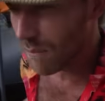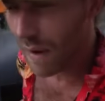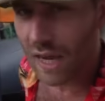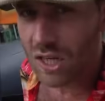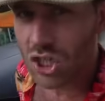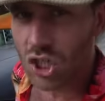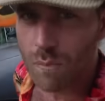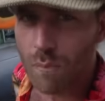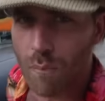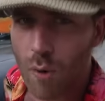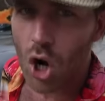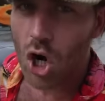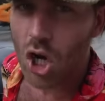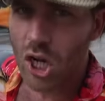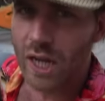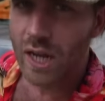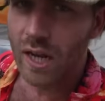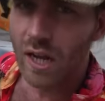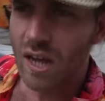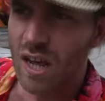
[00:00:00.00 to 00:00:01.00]
imagine
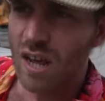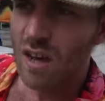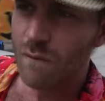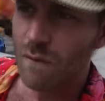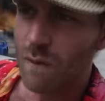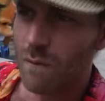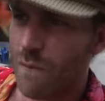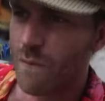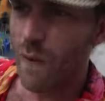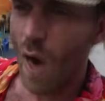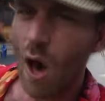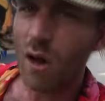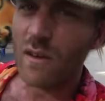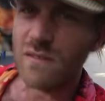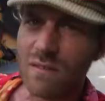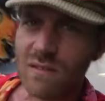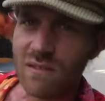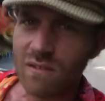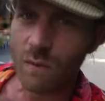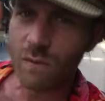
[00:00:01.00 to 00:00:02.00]
Berlin, the
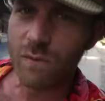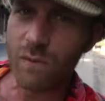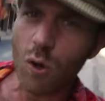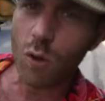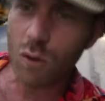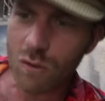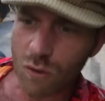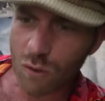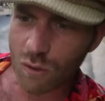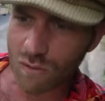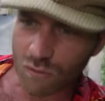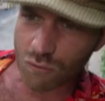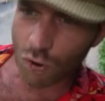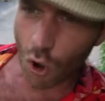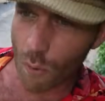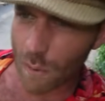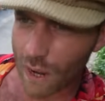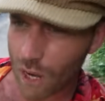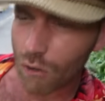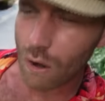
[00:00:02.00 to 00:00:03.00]
thousands of tuk-tuks
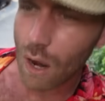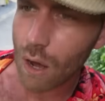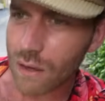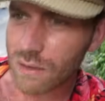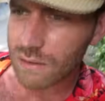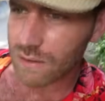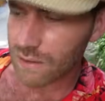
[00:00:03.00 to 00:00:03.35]
roaming around.